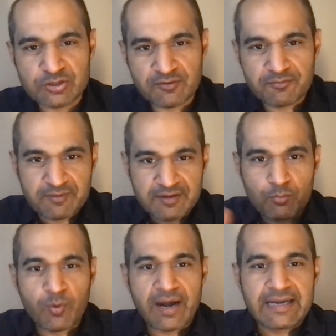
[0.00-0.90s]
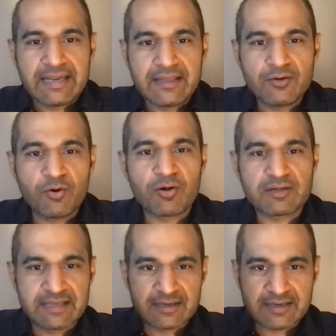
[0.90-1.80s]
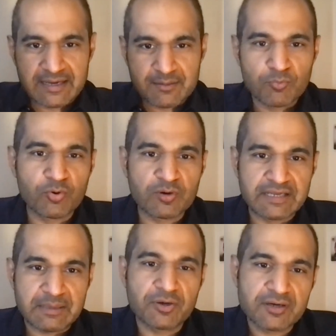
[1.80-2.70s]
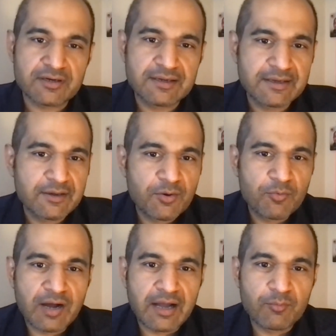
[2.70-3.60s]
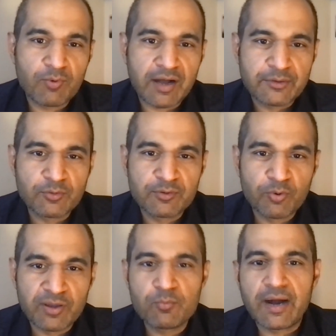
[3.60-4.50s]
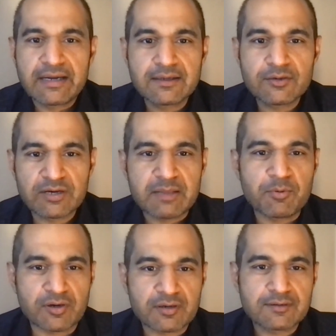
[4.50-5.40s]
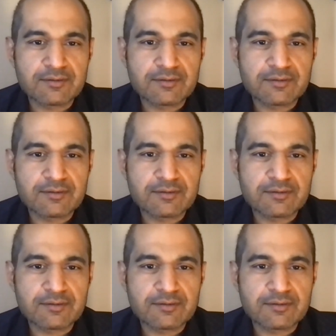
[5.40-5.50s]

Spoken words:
sort of widening or they are getting more deeper. Are you going wider or deeper?